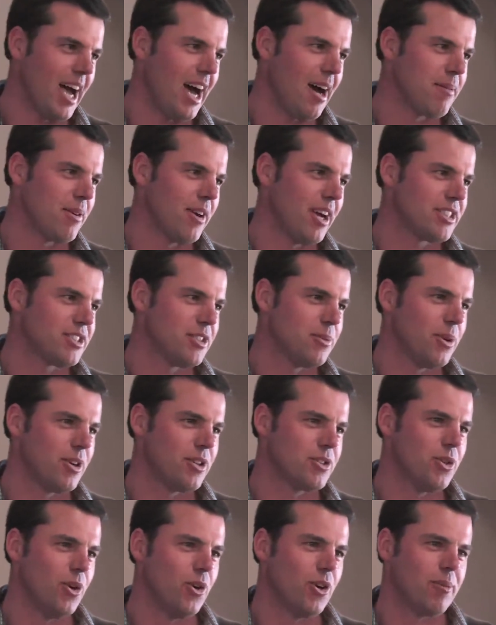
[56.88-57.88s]
carbon, I actually
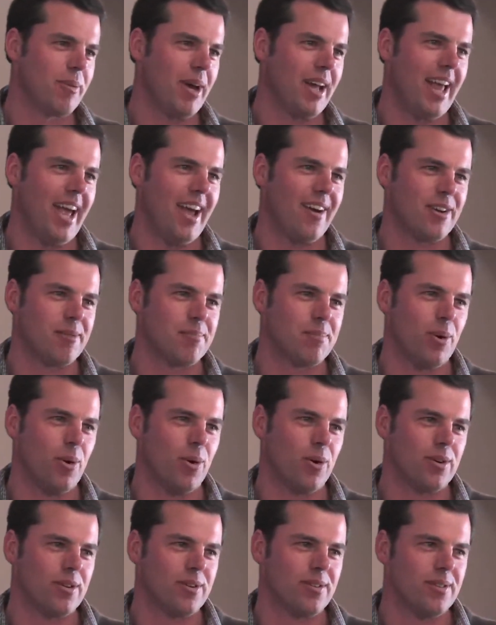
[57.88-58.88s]
want to talk about how
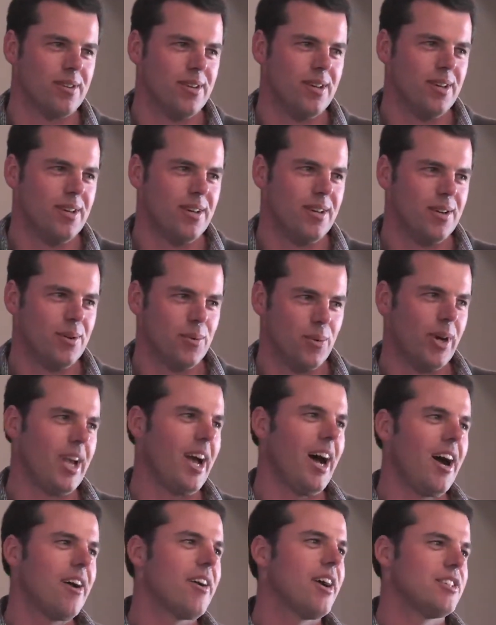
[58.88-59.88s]
important we
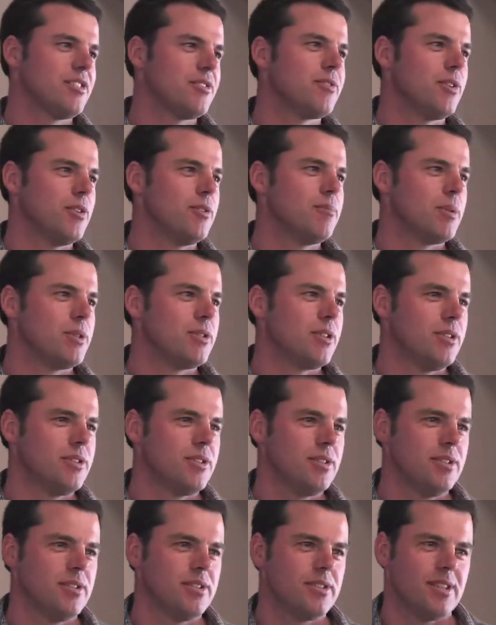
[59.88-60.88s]
are as food
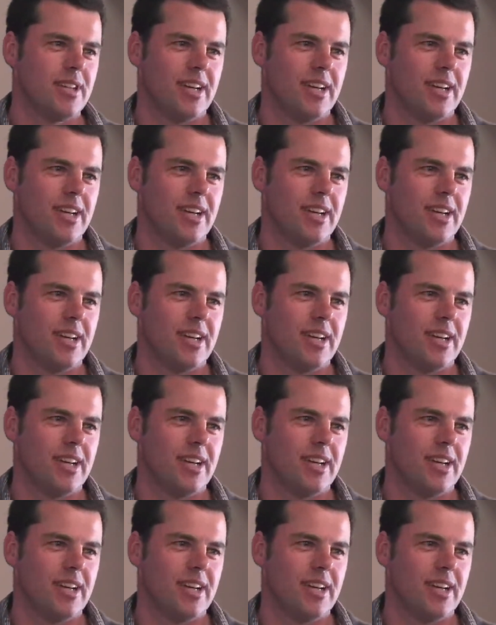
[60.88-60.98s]
producers.